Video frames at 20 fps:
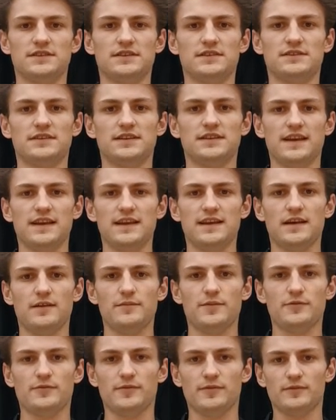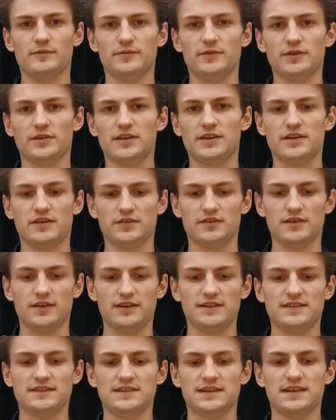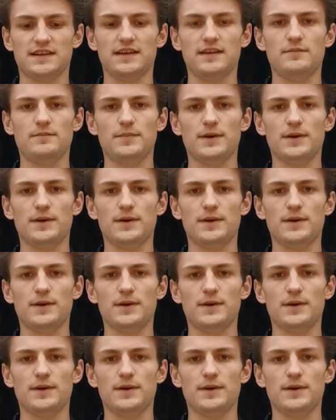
and today I'll be working on a design